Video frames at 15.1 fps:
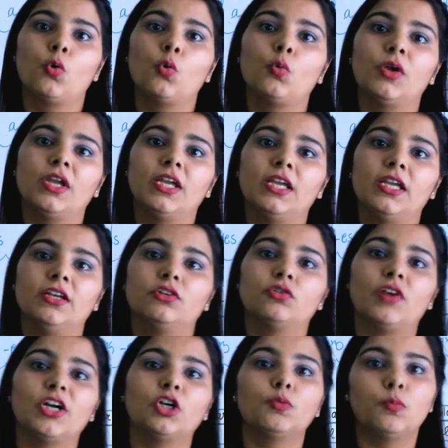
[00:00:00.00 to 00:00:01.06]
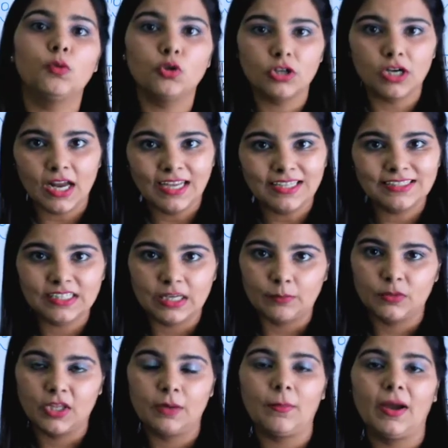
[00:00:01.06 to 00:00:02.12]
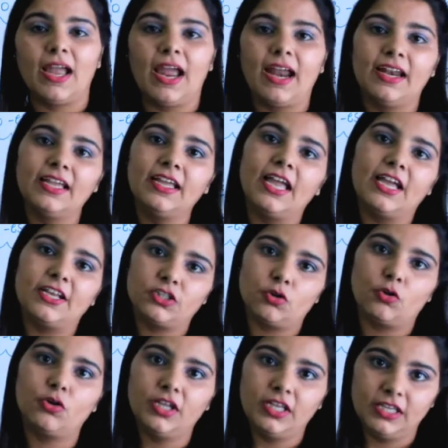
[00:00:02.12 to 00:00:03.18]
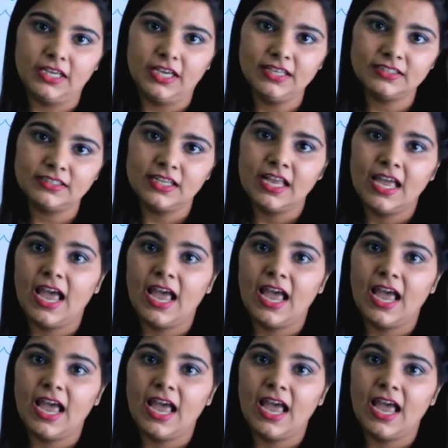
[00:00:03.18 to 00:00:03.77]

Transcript: We try to pluralize something by adding s or es,